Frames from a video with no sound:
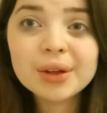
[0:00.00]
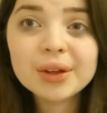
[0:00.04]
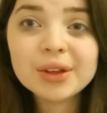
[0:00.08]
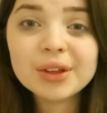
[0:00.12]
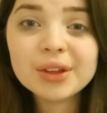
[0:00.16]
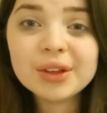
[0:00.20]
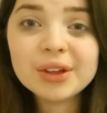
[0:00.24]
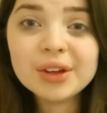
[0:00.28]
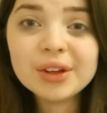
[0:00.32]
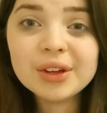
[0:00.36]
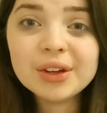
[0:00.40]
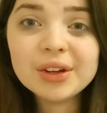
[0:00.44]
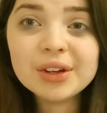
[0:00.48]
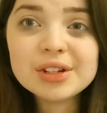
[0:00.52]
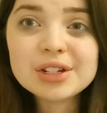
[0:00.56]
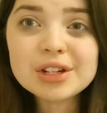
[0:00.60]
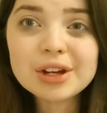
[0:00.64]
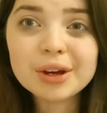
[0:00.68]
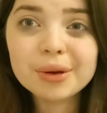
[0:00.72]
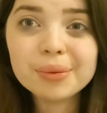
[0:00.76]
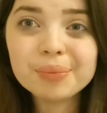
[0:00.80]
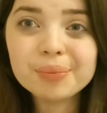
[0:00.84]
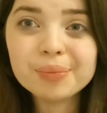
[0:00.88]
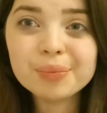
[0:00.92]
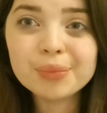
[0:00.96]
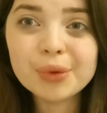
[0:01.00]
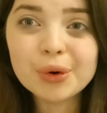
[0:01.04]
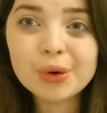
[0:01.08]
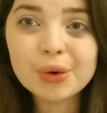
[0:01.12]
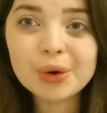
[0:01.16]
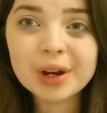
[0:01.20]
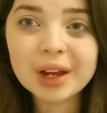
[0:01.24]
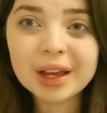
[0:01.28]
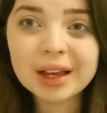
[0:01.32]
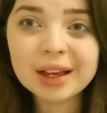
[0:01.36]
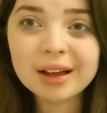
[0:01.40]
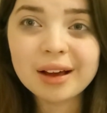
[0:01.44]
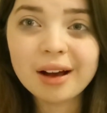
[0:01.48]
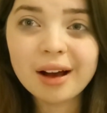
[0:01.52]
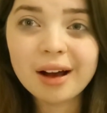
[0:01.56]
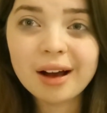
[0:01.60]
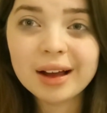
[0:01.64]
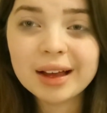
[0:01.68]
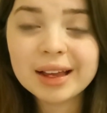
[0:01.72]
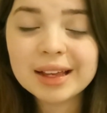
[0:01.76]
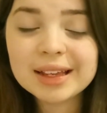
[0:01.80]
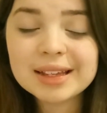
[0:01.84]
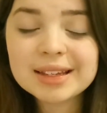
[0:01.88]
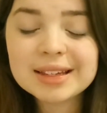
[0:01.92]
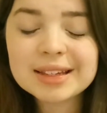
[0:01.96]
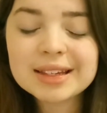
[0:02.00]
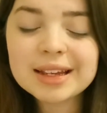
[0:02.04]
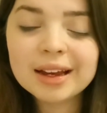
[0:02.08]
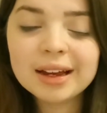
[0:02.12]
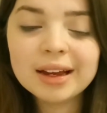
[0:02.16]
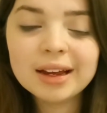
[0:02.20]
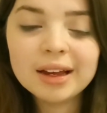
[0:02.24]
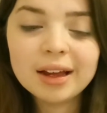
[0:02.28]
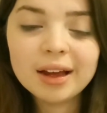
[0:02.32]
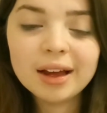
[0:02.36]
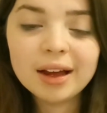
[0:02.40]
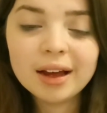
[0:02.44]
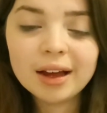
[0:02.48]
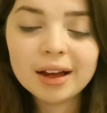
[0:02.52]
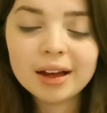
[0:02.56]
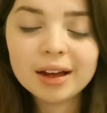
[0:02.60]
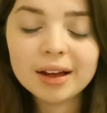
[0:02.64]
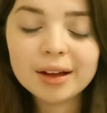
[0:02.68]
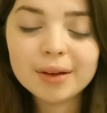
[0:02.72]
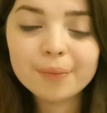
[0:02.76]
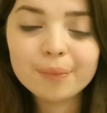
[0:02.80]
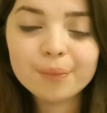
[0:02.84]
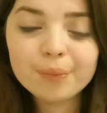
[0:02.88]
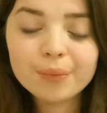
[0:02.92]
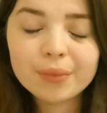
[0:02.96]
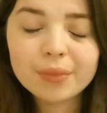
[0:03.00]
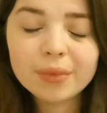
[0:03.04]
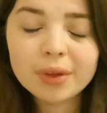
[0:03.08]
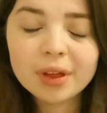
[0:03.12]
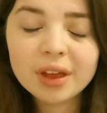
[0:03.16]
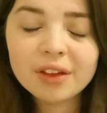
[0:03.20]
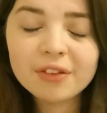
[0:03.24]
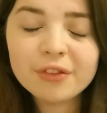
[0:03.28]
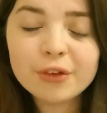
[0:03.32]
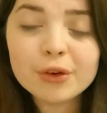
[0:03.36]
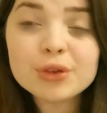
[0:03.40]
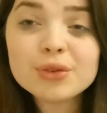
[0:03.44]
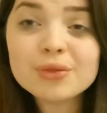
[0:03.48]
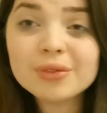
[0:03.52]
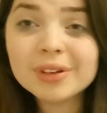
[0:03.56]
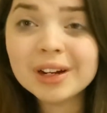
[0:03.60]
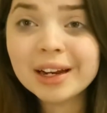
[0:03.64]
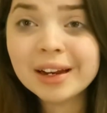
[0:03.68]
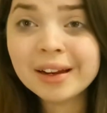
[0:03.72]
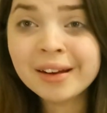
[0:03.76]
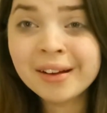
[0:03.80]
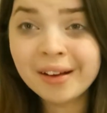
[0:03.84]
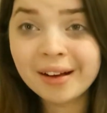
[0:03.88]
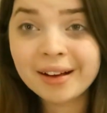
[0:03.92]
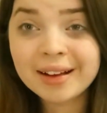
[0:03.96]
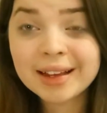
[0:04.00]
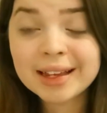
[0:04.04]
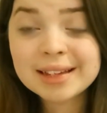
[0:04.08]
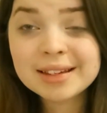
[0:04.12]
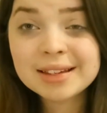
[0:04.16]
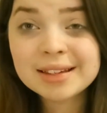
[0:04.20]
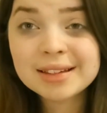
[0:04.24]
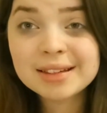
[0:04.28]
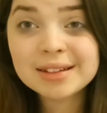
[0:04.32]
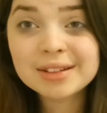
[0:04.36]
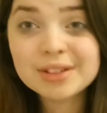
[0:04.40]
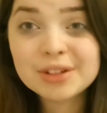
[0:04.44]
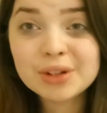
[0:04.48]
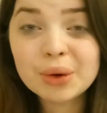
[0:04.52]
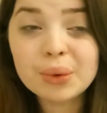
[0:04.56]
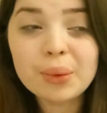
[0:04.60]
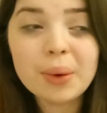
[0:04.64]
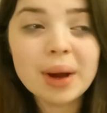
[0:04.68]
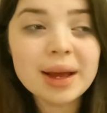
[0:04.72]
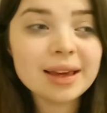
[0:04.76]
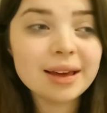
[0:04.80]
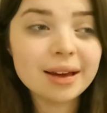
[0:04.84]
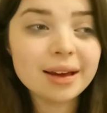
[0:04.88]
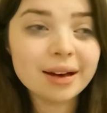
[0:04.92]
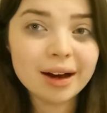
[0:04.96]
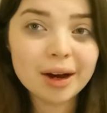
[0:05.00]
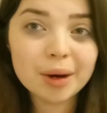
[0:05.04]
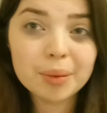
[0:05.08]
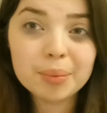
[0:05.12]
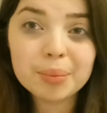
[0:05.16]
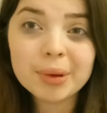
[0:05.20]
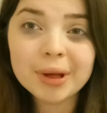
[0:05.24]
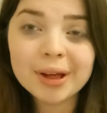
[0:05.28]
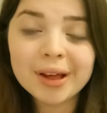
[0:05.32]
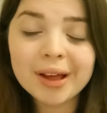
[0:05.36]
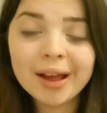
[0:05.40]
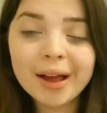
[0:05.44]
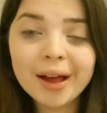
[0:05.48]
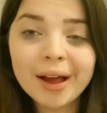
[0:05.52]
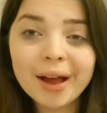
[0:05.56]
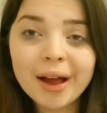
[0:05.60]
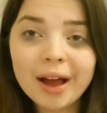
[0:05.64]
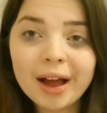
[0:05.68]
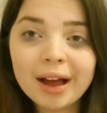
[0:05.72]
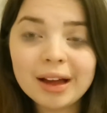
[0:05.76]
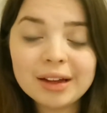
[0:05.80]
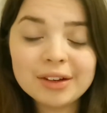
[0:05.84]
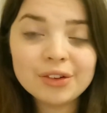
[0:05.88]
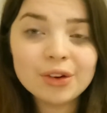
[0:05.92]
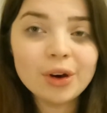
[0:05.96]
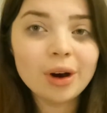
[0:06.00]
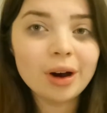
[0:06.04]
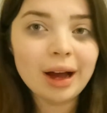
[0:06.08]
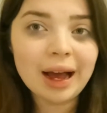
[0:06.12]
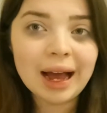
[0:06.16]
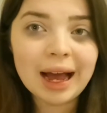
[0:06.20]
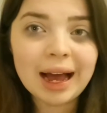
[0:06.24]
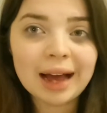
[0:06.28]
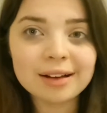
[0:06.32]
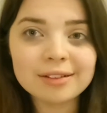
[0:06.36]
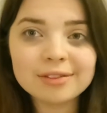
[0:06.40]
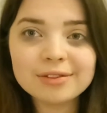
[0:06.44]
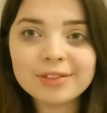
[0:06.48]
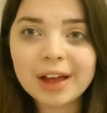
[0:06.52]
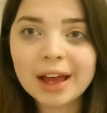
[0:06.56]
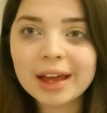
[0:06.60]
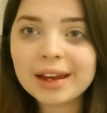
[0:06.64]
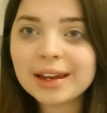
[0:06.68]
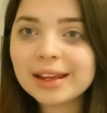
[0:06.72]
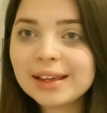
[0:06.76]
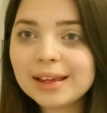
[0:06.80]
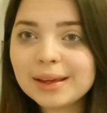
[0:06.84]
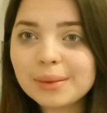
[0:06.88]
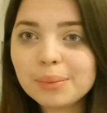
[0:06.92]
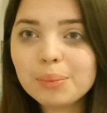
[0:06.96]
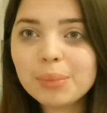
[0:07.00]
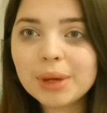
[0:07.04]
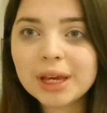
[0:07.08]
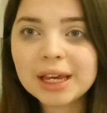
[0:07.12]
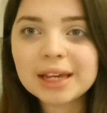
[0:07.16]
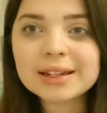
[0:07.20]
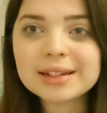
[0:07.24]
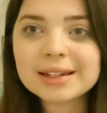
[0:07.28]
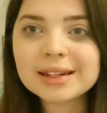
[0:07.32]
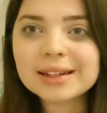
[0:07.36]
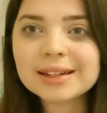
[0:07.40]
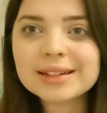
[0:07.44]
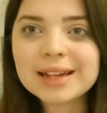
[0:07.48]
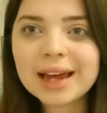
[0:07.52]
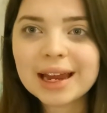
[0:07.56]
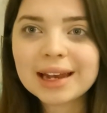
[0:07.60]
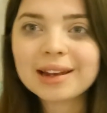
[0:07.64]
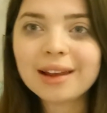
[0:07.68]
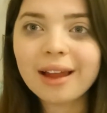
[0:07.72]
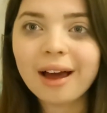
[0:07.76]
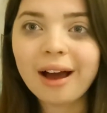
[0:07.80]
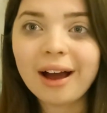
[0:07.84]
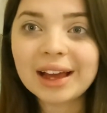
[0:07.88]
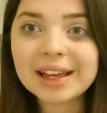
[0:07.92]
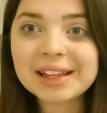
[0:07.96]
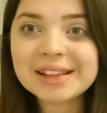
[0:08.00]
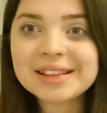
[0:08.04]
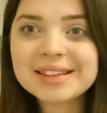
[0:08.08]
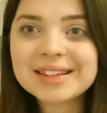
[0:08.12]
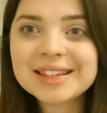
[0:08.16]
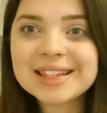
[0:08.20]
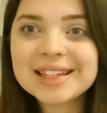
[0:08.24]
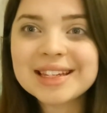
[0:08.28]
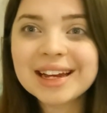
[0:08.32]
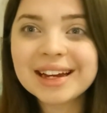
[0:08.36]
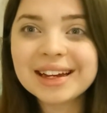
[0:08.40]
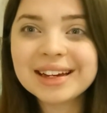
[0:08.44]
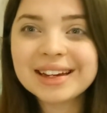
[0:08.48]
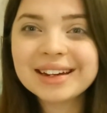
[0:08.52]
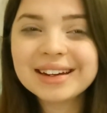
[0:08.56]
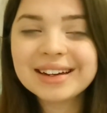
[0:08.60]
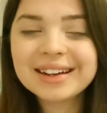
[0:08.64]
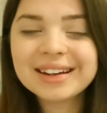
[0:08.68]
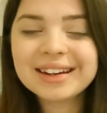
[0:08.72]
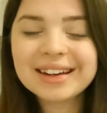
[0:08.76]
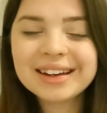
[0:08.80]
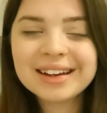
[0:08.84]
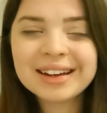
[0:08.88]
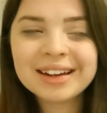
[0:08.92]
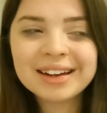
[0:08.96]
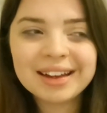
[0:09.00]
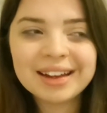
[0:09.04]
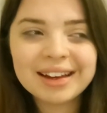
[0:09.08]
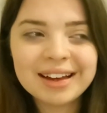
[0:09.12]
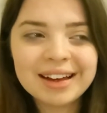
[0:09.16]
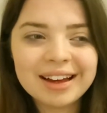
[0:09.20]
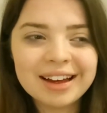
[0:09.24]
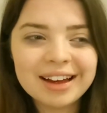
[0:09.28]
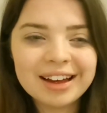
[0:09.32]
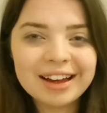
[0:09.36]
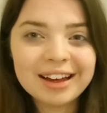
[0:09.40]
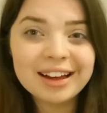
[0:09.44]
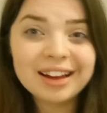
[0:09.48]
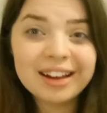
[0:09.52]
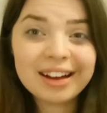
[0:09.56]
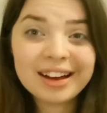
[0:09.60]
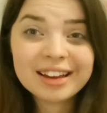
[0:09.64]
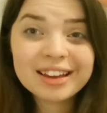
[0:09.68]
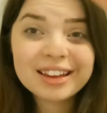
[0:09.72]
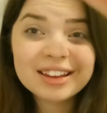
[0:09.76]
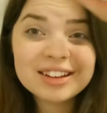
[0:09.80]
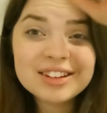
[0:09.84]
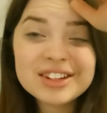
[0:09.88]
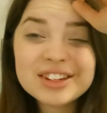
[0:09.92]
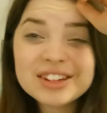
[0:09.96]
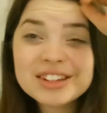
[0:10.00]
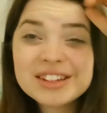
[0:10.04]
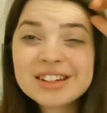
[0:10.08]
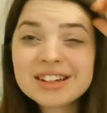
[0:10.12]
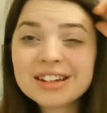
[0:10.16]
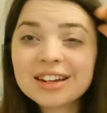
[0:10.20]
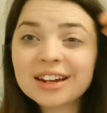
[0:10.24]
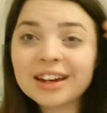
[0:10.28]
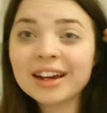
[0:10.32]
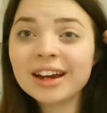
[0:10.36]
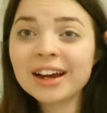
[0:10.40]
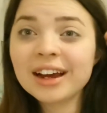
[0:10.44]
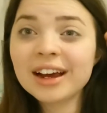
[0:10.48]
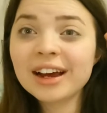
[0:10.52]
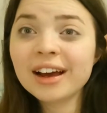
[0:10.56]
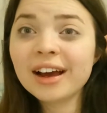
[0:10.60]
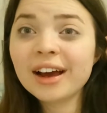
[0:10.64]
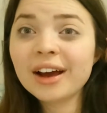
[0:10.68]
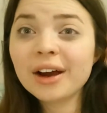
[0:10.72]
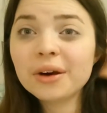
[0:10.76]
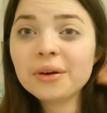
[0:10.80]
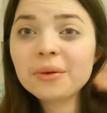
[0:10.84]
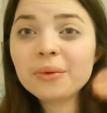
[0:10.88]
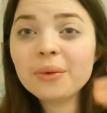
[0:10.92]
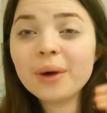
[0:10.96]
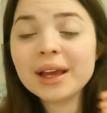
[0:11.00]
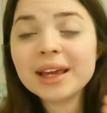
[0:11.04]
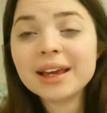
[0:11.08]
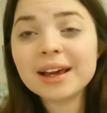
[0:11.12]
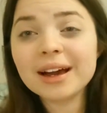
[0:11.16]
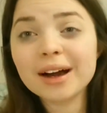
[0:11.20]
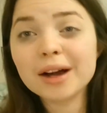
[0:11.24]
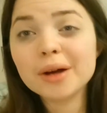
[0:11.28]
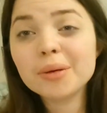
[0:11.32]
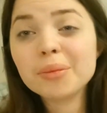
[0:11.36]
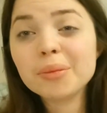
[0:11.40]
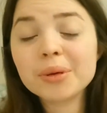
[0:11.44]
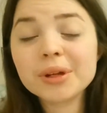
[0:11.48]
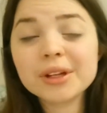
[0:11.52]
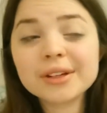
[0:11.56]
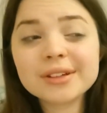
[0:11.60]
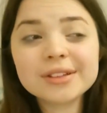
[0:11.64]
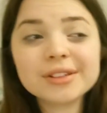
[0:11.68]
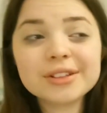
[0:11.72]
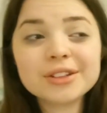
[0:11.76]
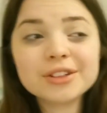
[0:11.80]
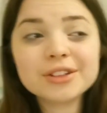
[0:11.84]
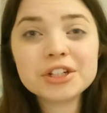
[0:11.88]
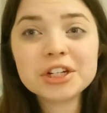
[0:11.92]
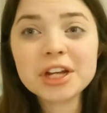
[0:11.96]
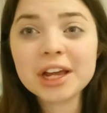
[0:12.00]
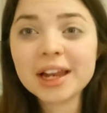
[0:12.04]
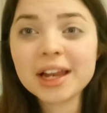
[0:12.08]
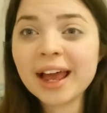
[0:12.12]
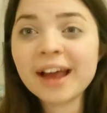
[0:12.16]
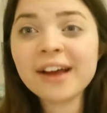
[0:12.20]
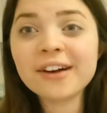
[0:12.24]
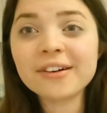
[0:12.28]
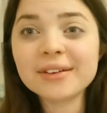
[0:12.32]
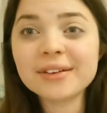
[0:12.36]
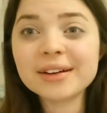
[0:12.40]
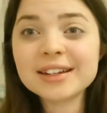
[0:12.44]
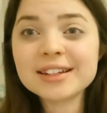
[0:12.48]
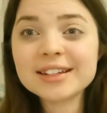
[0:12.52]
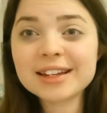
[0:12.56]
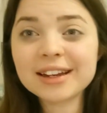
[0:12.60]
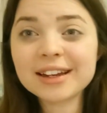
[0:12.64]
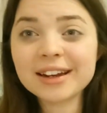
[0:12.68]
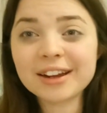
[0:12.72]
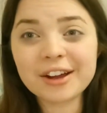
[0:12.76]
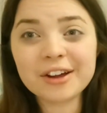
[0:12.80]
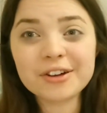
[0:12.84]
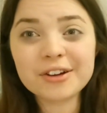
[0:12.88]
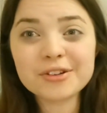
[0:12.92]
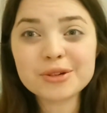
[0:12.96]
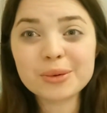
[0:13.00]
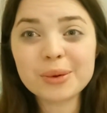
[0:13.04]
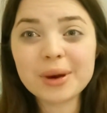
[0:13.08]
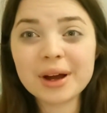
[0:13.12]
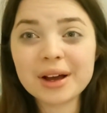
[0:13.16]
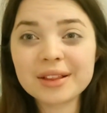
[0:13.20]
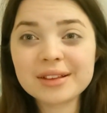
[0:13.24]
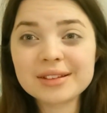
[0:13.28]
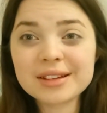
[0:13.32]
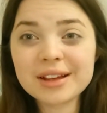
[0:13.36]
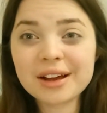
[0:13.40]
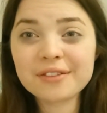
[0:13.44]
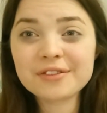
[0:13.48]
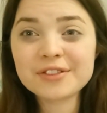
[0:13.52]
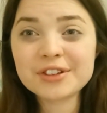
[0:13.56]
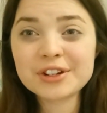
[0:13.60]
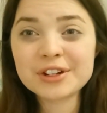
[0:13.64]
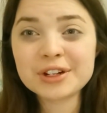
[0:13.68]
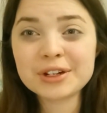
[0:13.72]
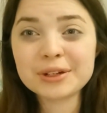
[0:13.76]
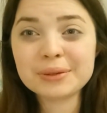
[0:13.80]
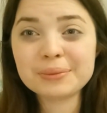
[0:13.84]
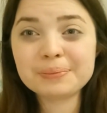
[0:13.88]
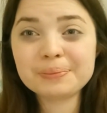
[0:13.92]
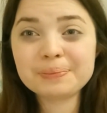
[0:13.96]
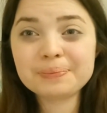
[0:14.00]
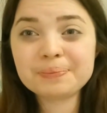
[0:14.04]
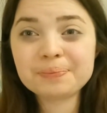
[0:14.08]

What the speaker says: Good morning, guys. It feels really nice to wake up and not have any impeding deadlines. I can just wake up and chill out until I go to work this afternoon.